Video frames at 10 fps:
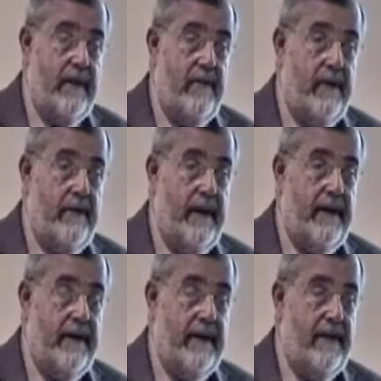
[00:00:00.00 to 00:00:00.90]
They would, in
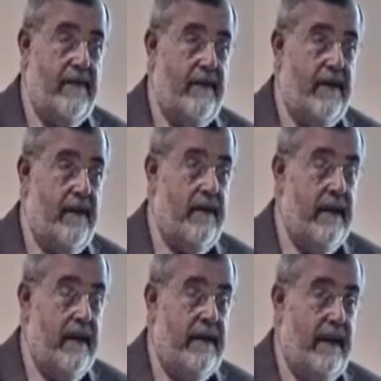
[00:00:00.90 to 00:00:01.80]
intensive care,
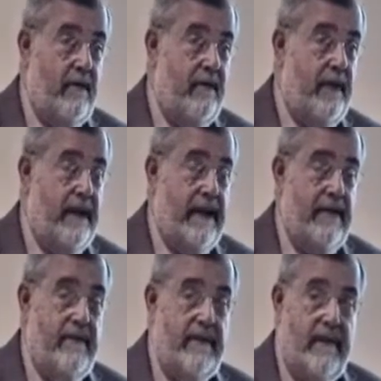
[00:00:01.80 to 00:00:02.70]
they would be
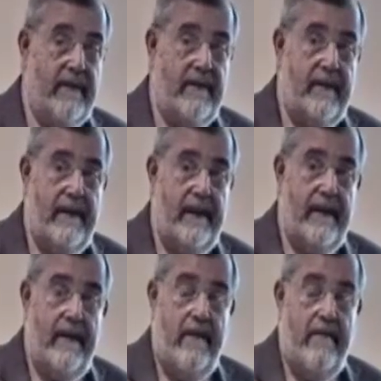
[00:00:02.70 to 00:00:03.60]
getting
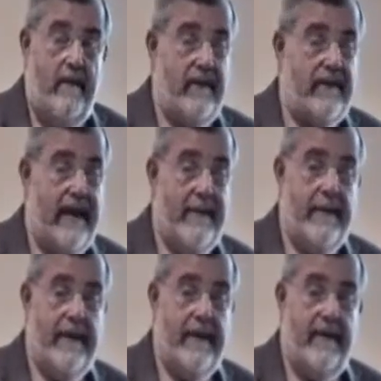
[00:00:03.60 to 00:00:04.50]
resuscitated for what's
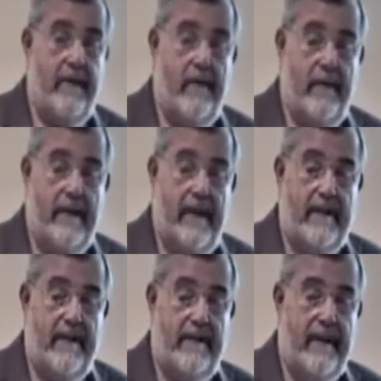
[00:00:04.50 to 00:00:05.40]
happening in a normal
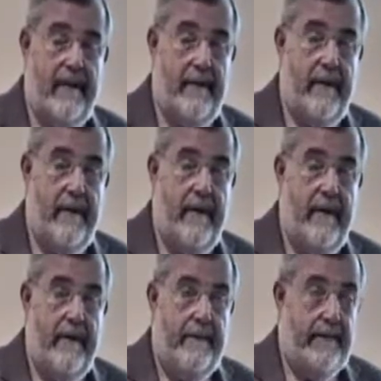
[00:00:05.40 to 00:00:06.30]
night's sleep.
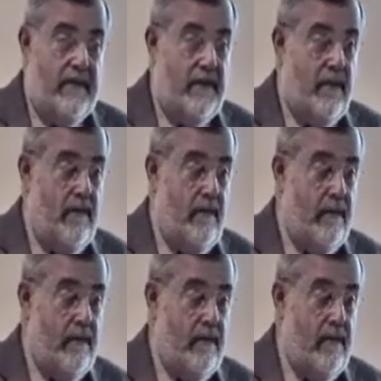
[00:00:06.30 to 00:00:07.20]
So,
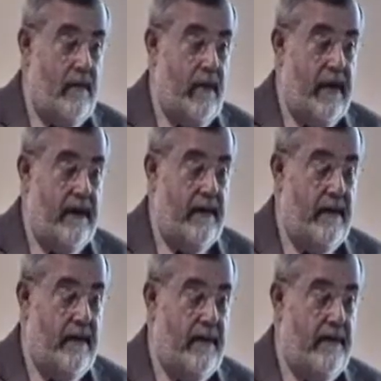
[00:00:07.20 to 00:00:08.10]
okay,
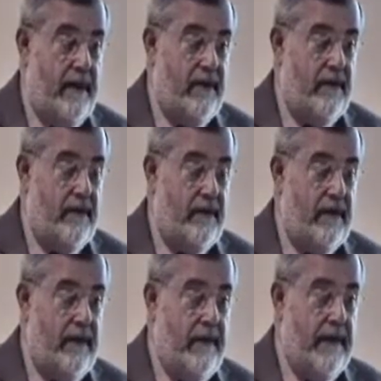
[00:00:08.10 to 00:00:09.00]
these patients are
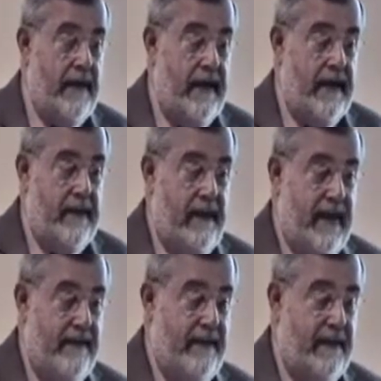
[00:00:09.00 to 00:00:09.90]
sleeping and they're
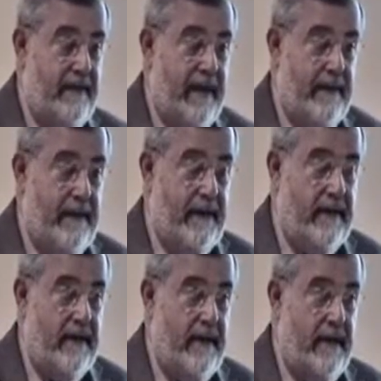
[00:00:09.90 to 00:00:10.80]
having these
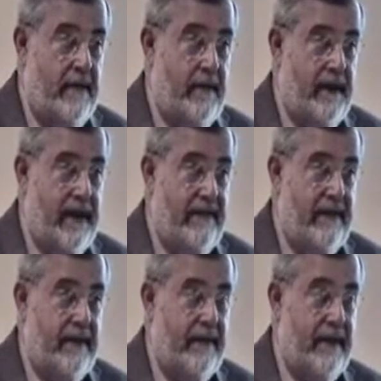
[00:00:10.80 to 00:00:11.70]
apneas, and when they're
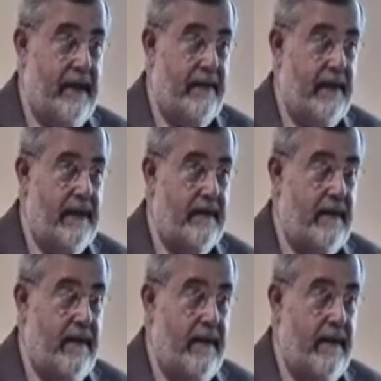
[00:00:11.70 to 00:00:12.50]
having these apneas,